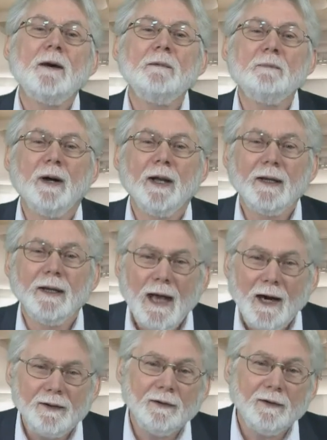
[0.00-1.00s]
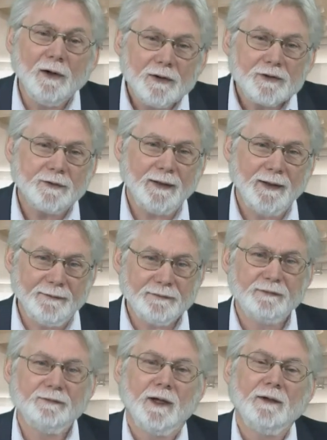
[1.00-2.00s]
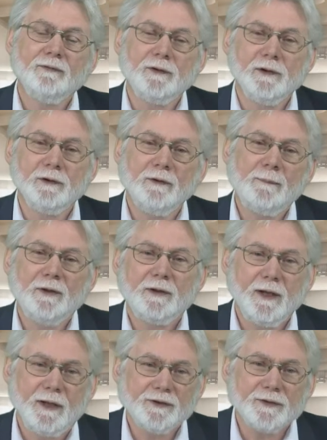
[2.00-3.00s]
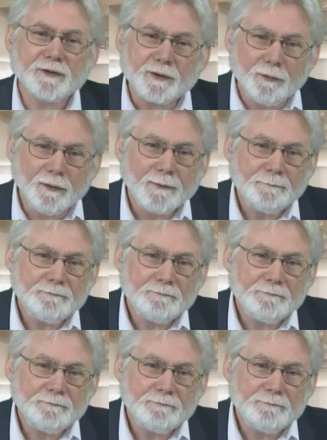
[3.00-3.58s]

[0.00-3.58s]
but now you're also going to have to fight for your reputation score.